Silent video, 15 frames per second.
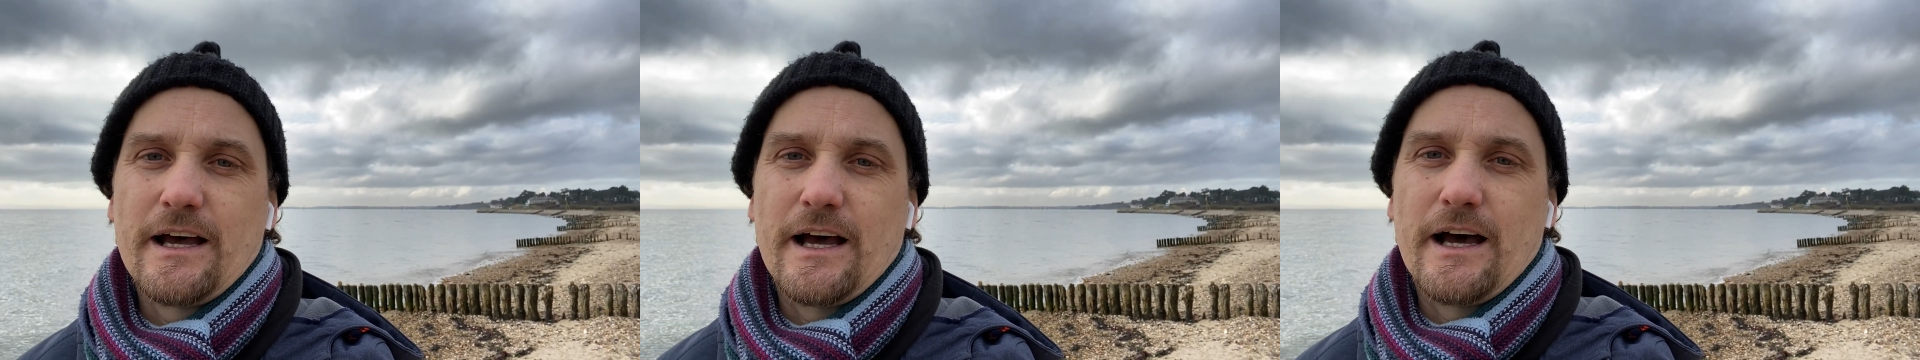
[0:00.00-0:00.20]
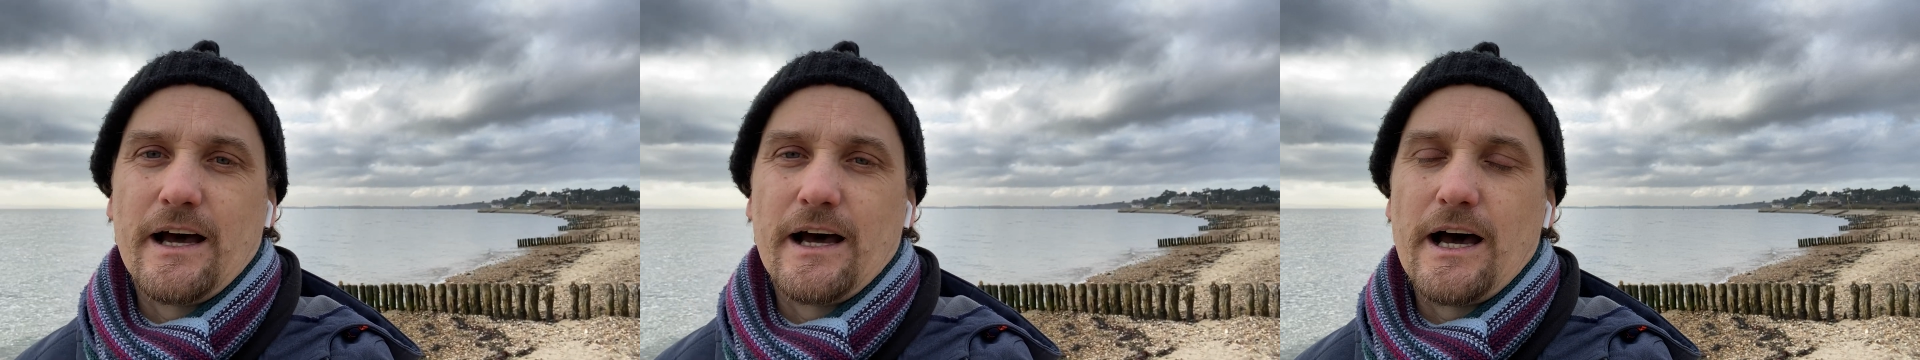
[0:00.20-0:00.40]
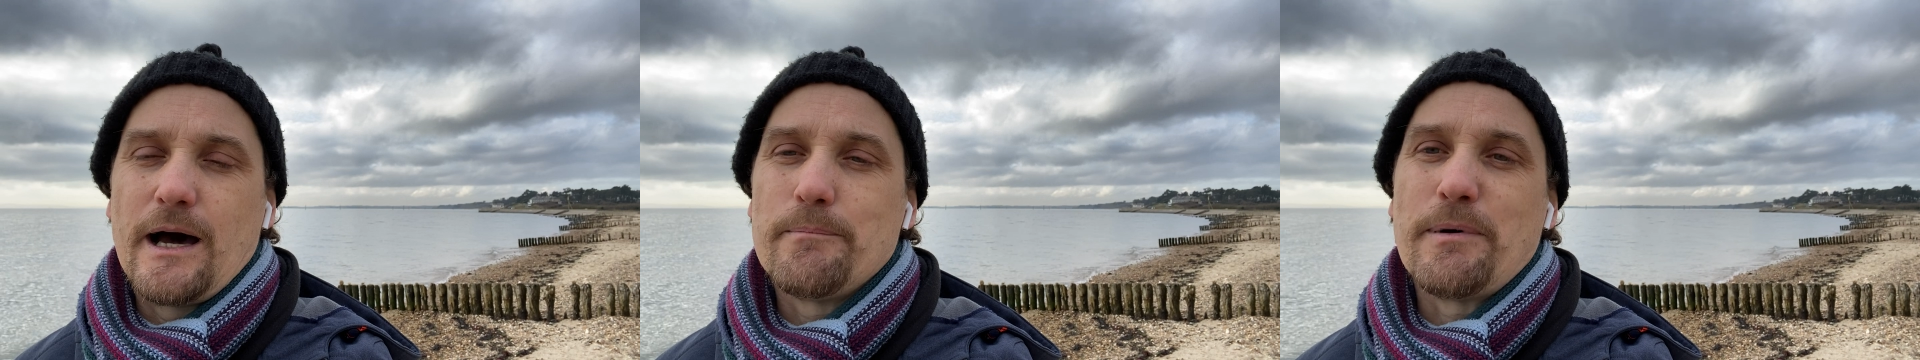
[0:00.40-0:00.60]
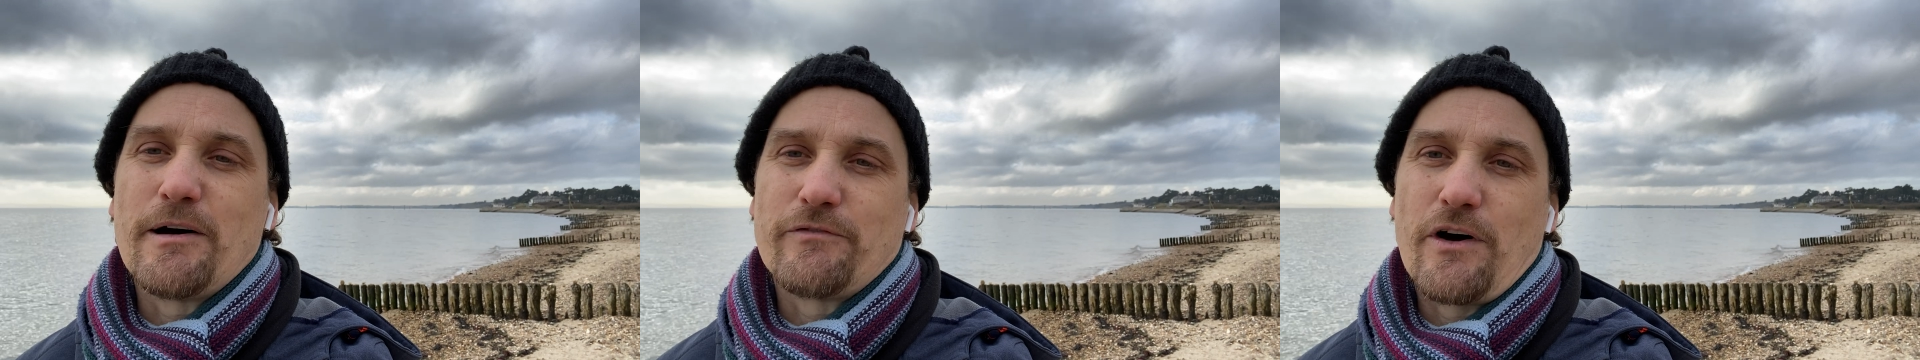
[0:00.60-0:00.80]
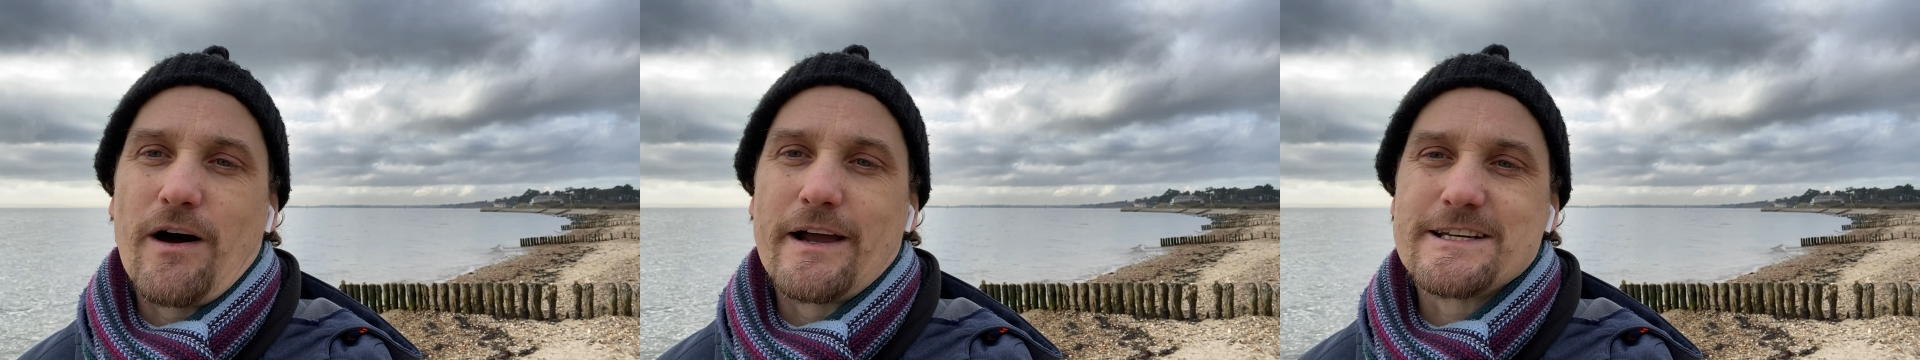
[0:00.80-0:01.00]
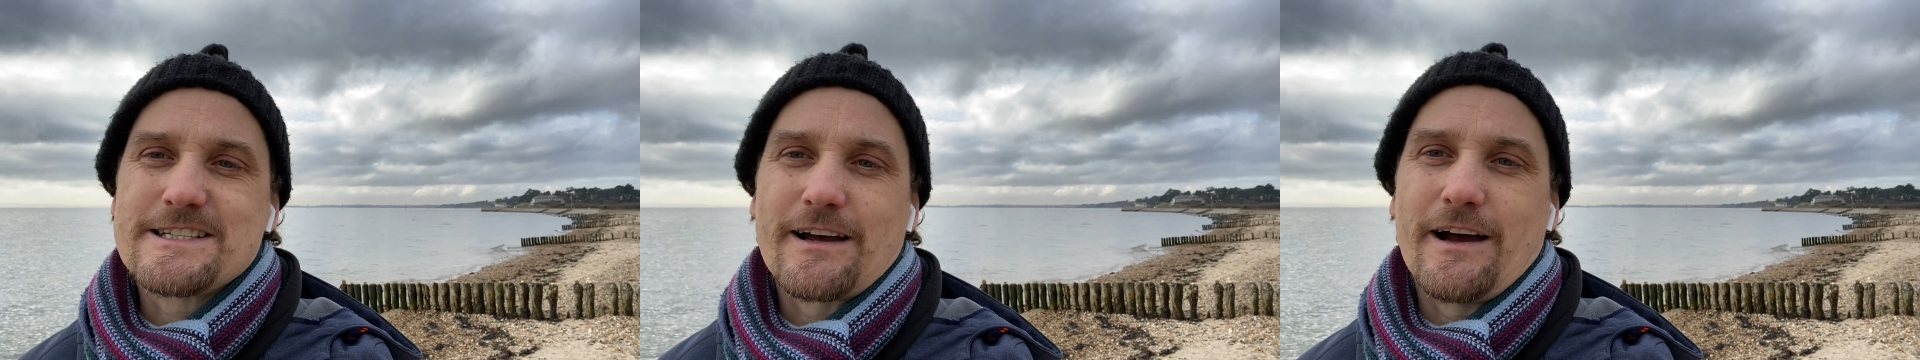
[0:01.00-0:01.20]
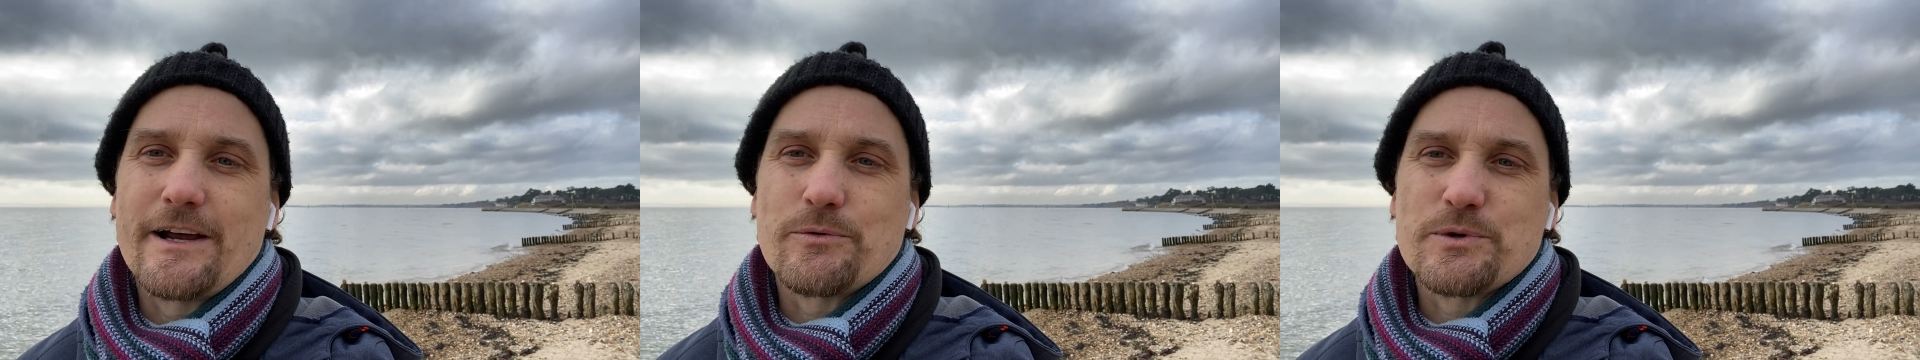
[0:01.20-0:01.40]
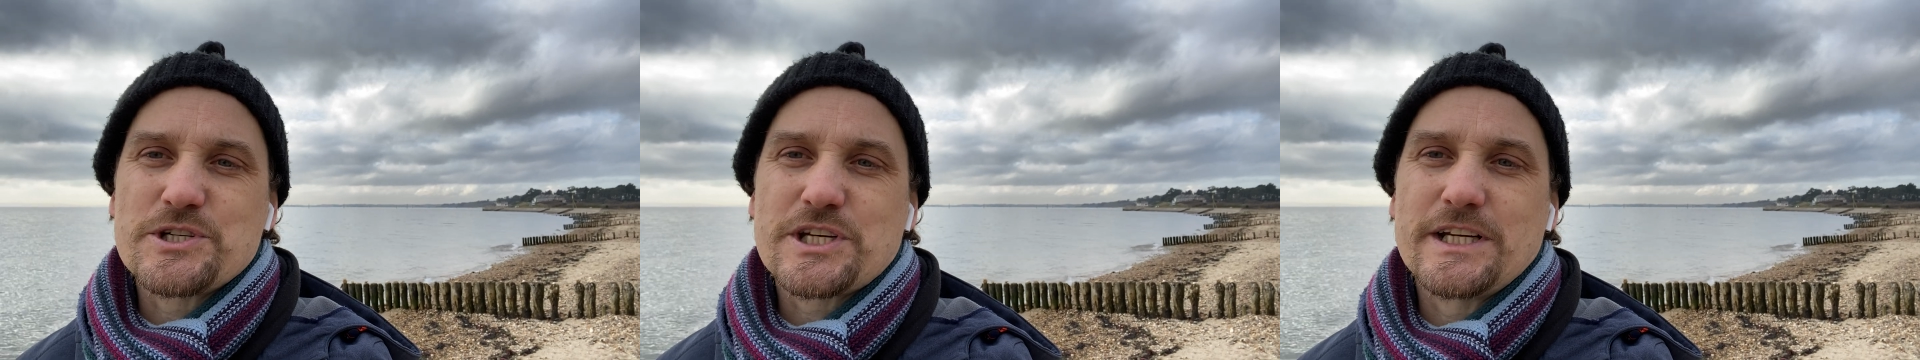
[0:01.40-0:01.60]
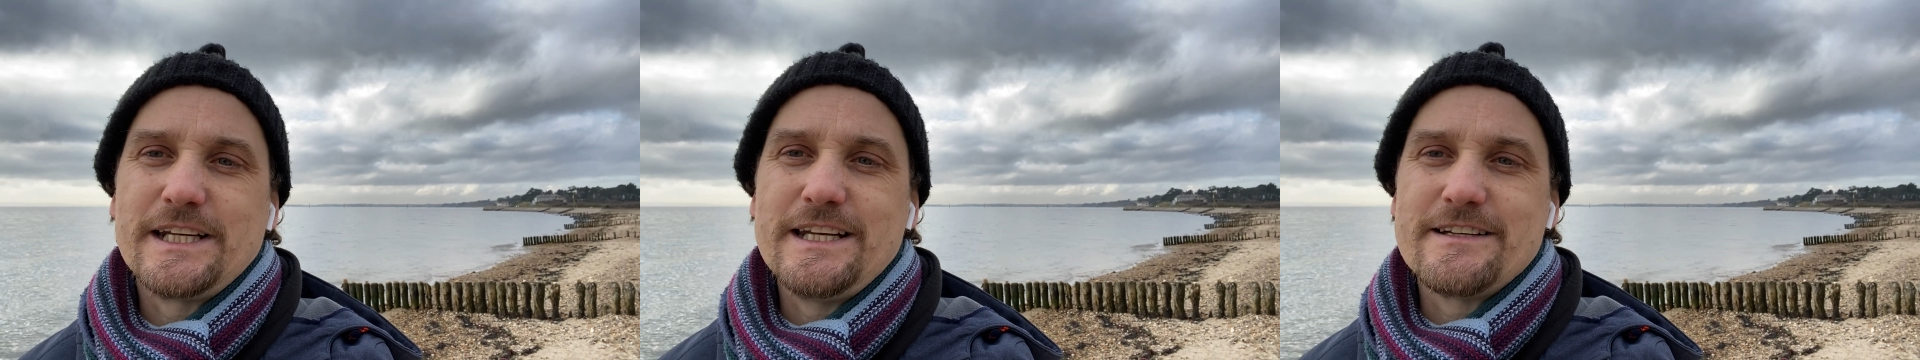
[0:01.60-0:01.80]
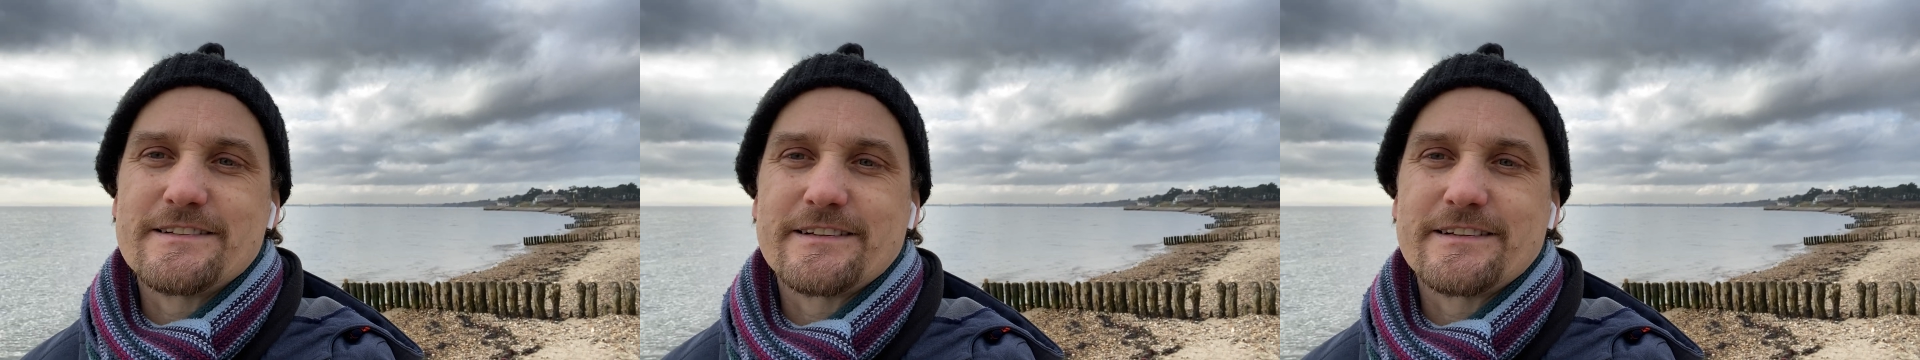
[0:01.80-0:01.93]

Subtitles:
above high tide, which can lead